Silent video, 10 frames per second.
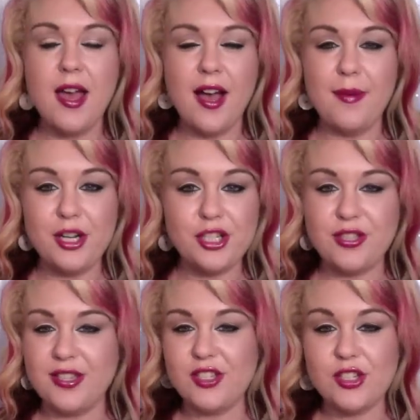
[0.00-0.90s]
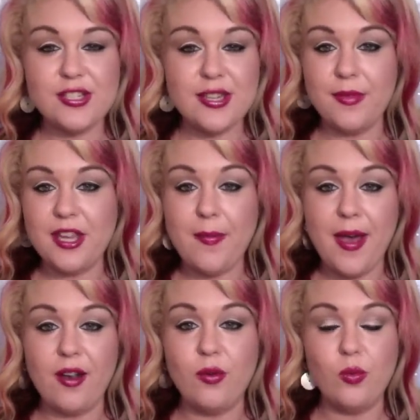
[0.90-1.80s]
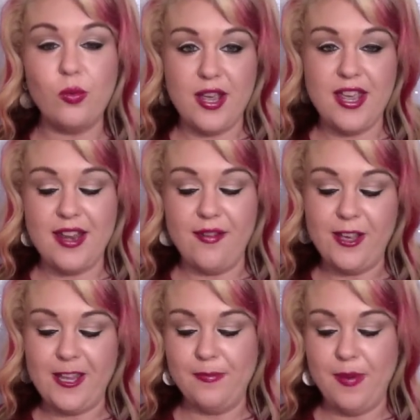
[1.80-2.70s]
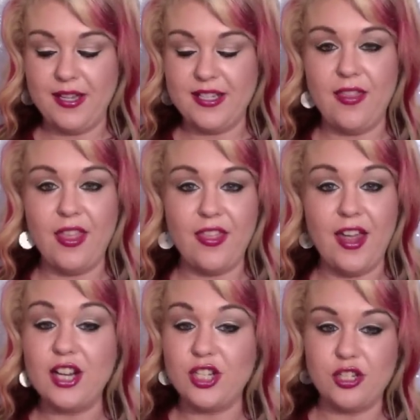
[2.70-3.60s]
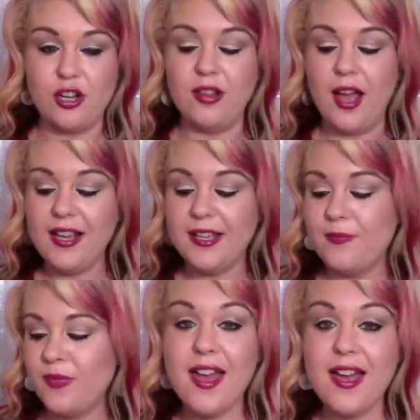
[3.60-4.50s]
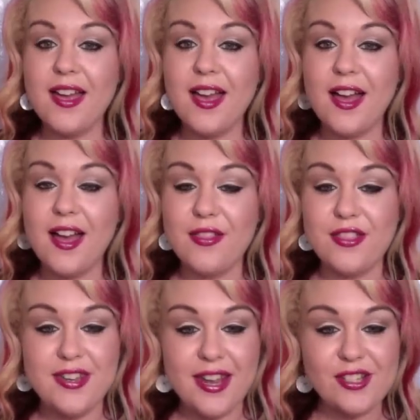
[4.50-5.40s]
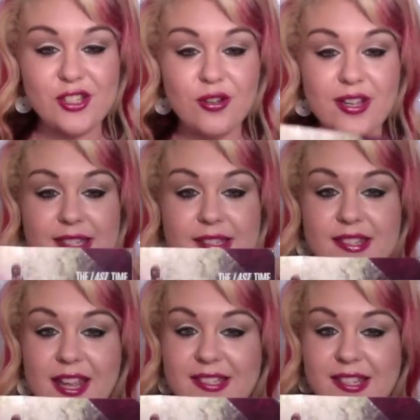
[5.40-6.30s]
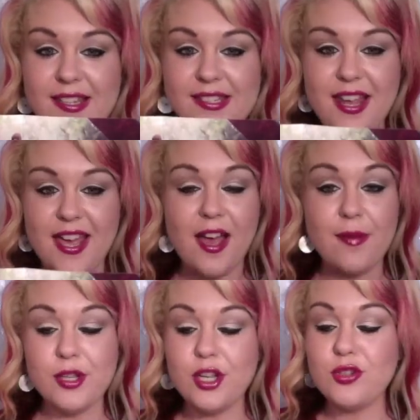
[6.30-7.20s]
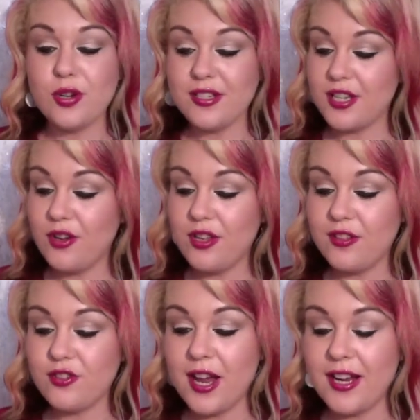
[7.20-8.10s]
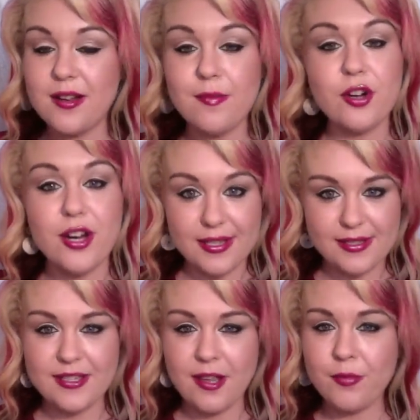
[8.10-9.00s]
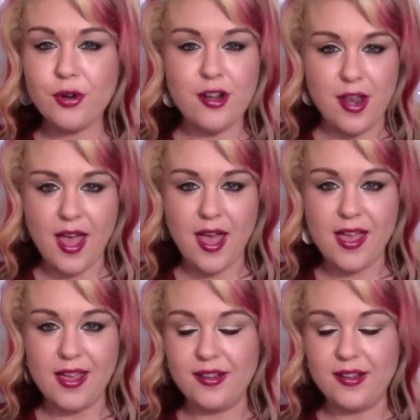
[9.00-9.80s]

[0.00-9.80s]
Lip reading: There's just something about We Are Never Getting Back Together that I just don't like. The next song is Stay, Stay, Stay. I'm going to tell you the track number. It's number 9.